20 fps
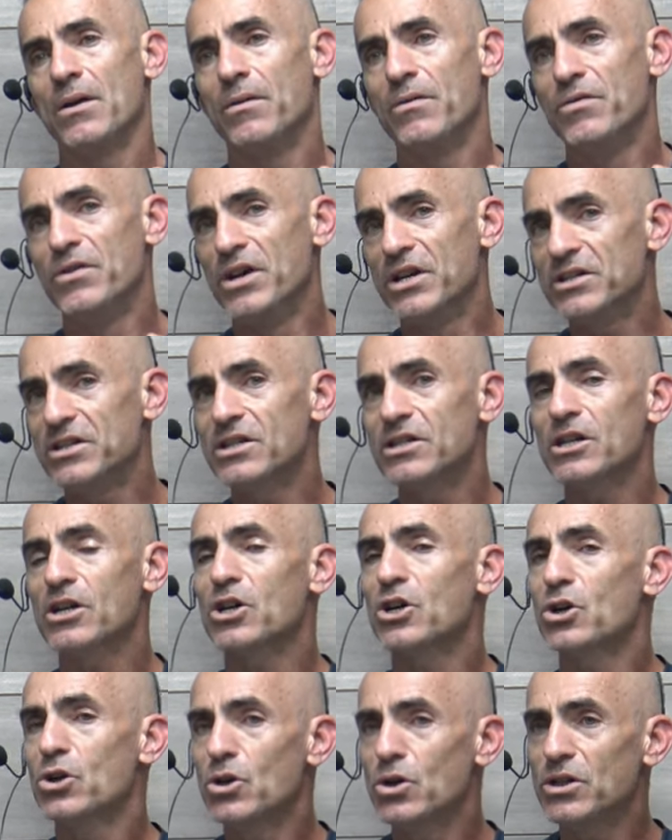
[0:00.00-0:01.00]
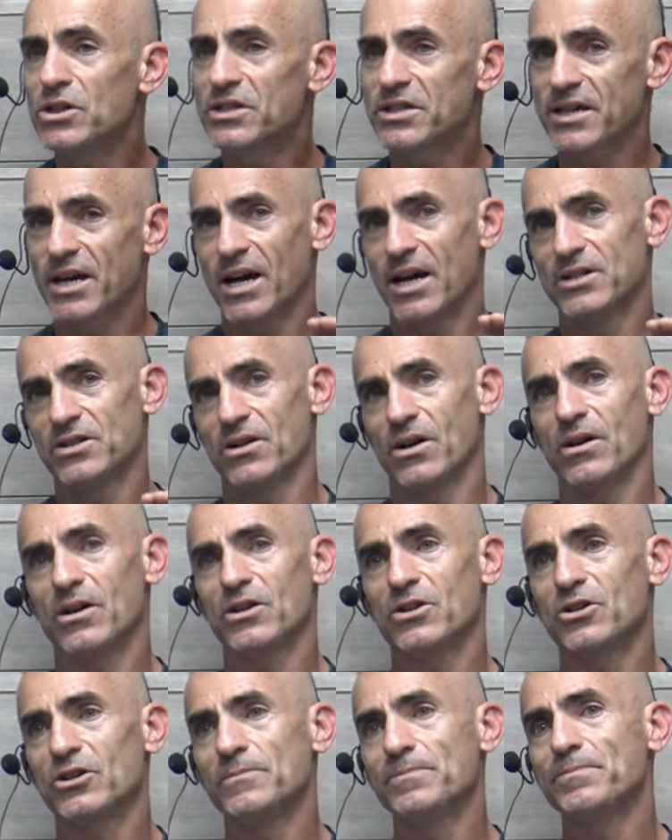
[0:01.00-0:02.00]
This is a good size
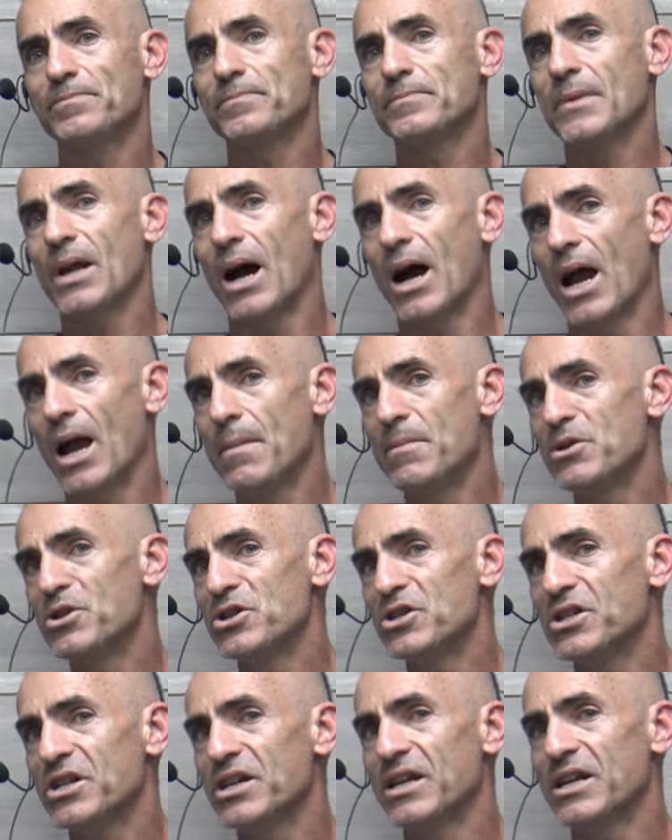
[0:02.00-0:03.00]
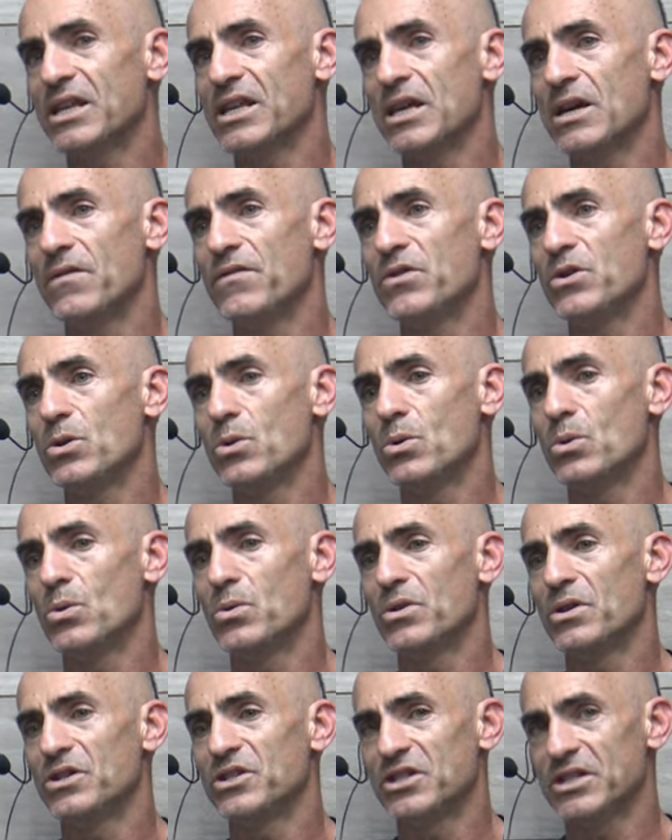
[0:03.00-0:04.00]
article. I am just going to give you
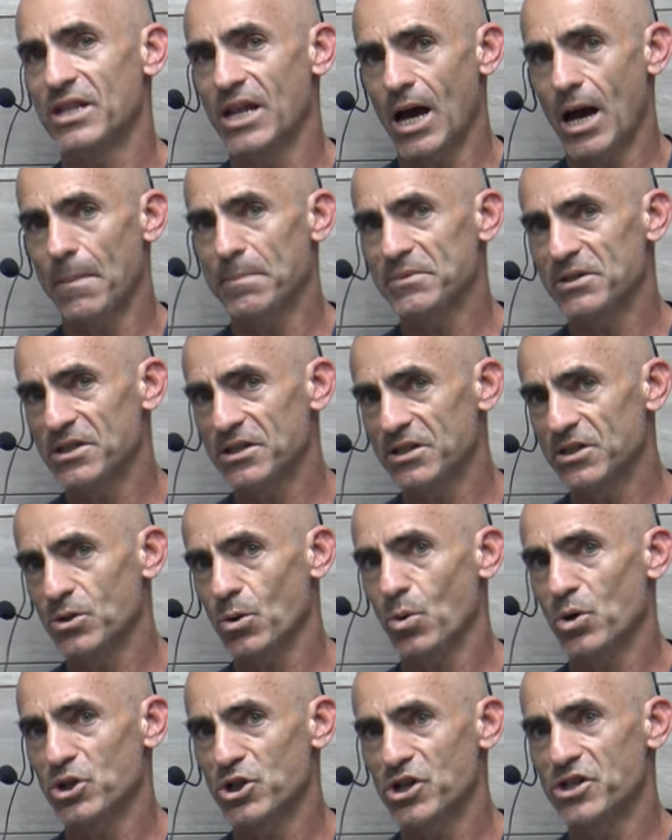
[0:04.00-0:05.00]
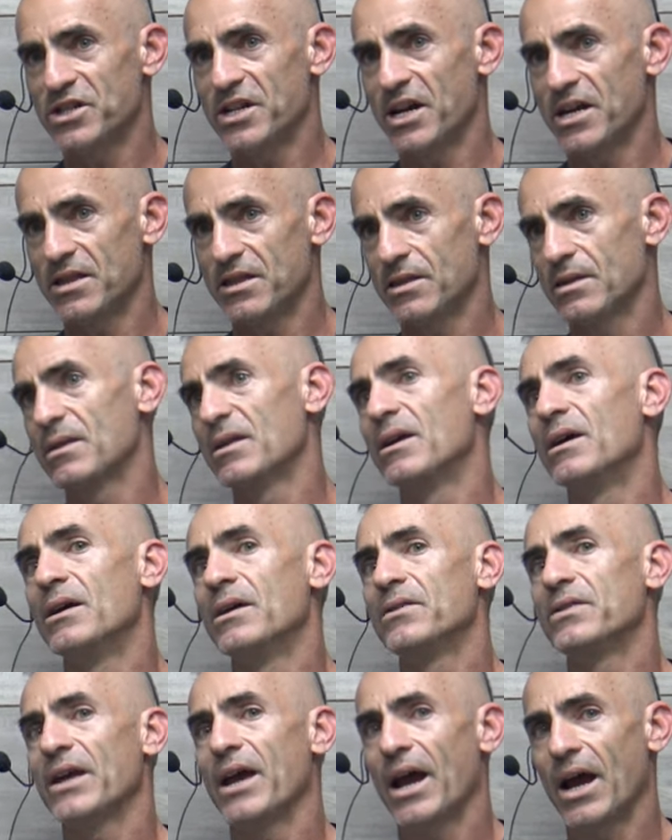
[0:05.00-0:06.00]
the synopsis, or I should say
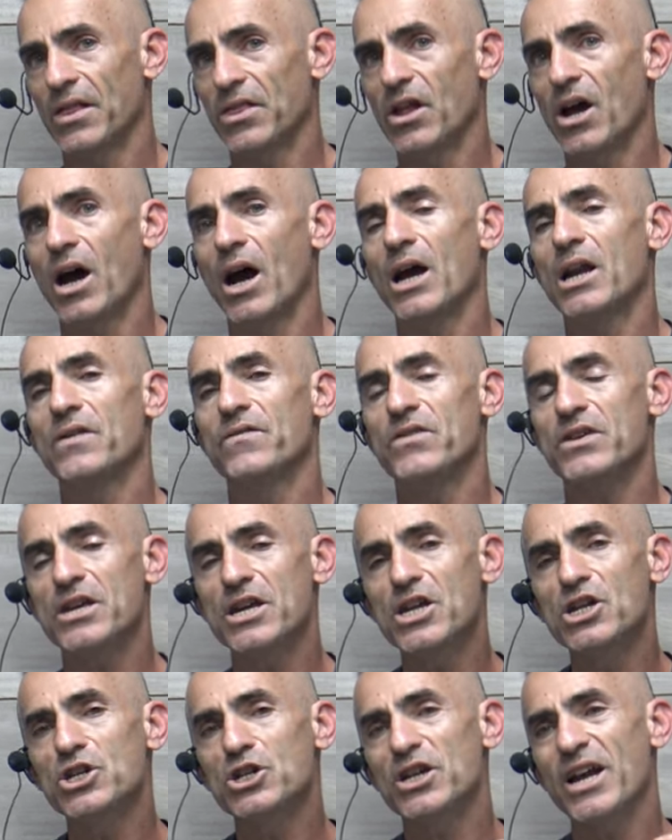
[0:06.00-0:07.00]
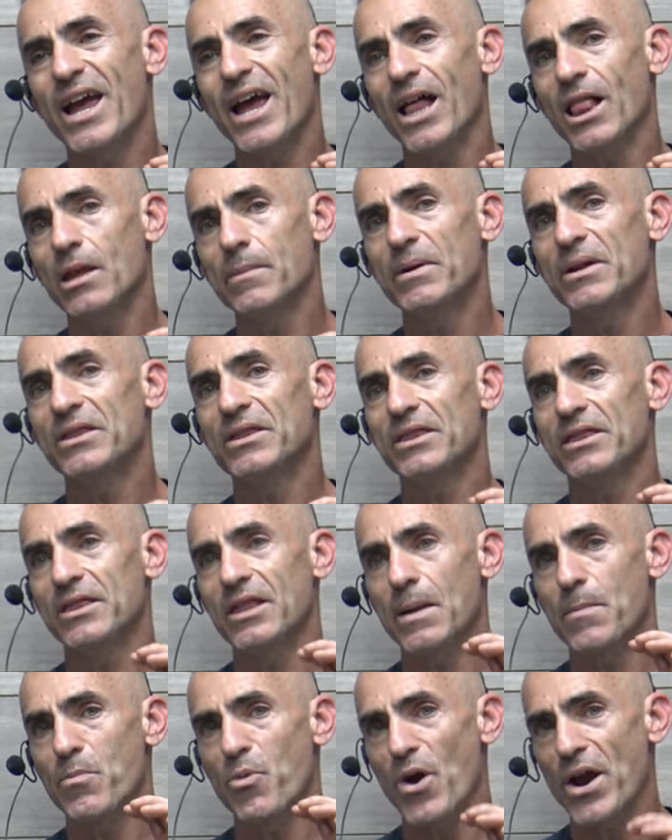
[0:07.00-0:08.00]
the headline of each element
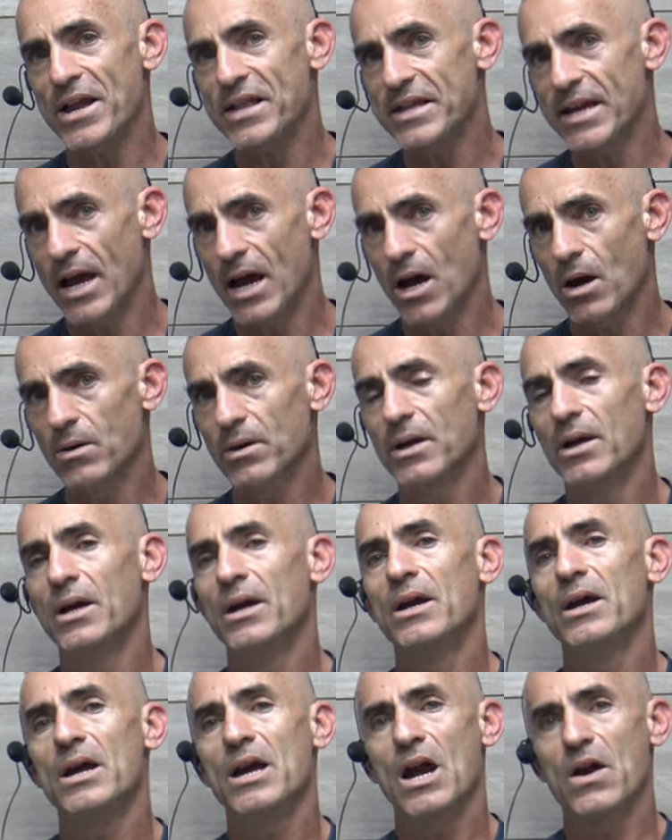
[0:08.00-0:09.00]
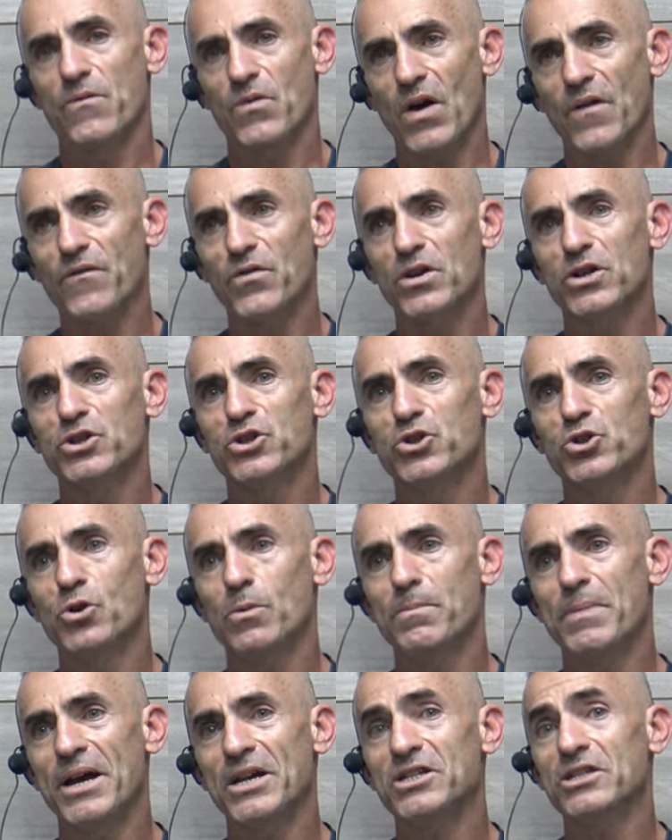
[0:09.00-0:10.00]
they break down in reference to
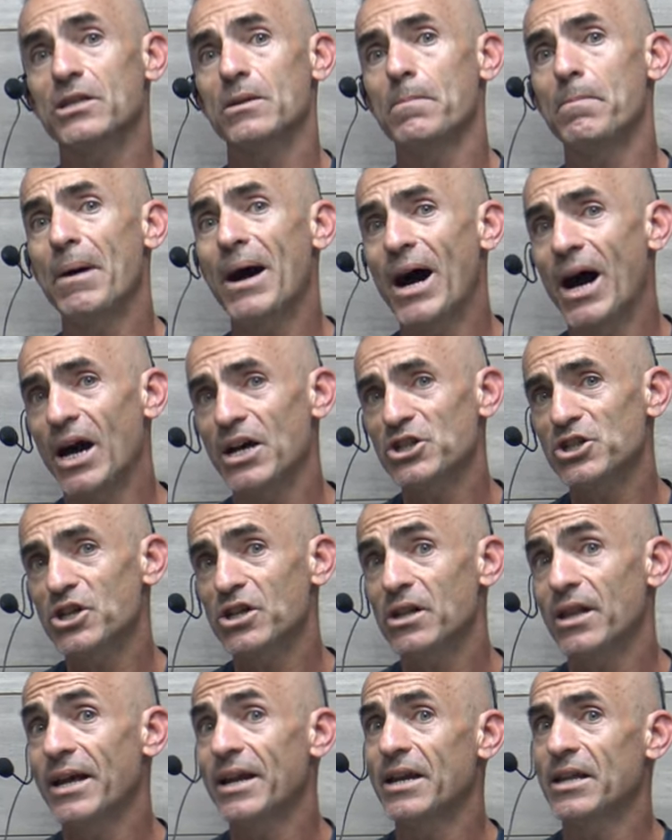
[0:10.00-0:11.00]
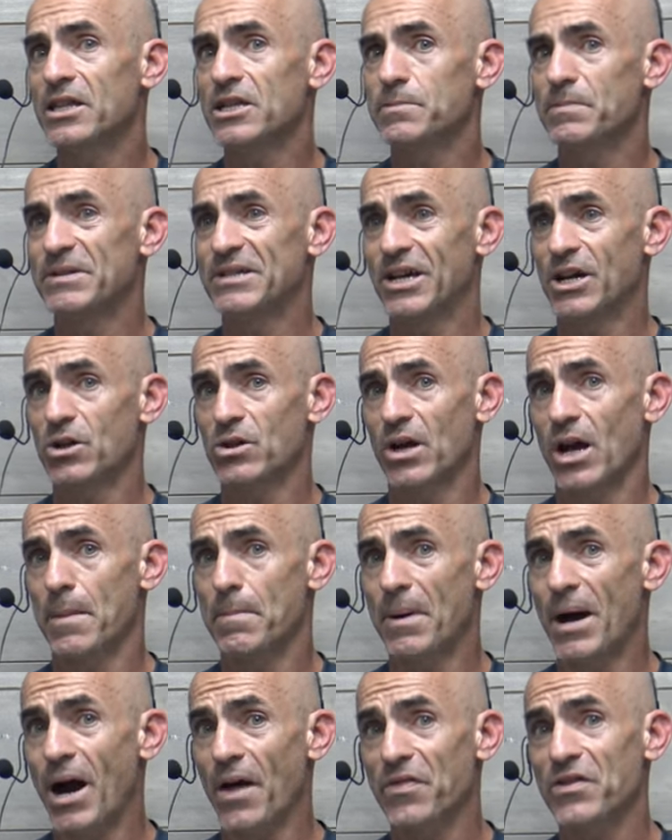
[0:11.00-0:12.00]
basically postulating this particular
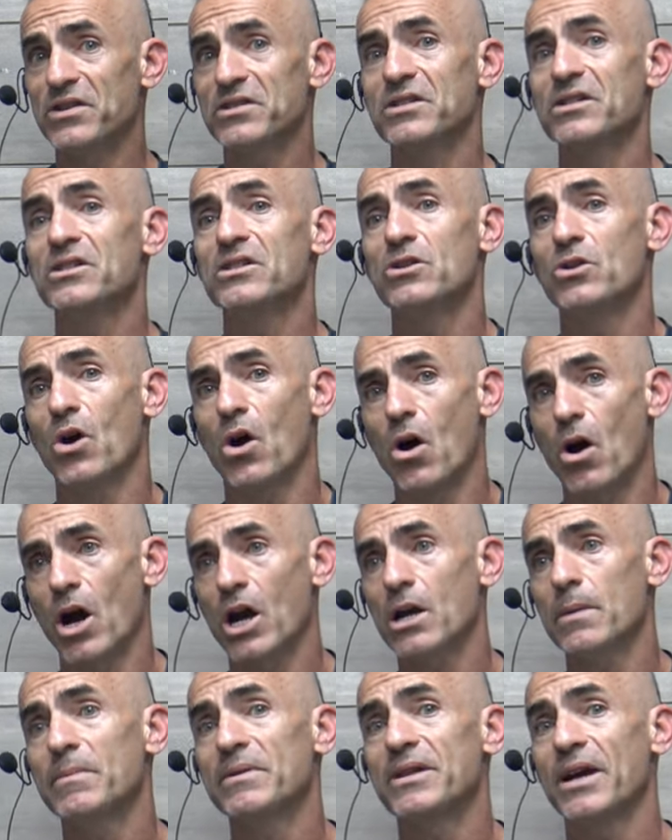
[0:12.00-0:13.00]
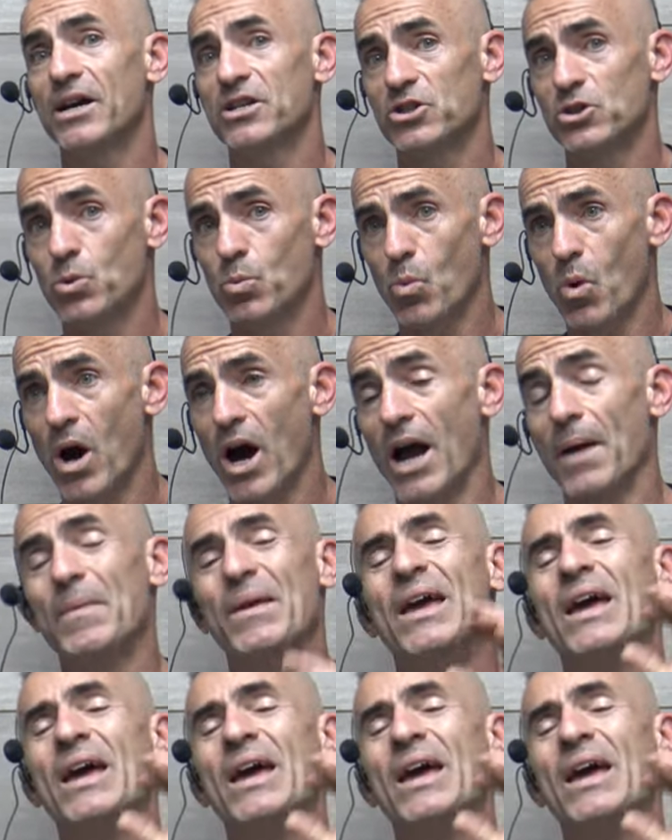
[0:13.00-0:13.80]
hypothesis and argument as to why.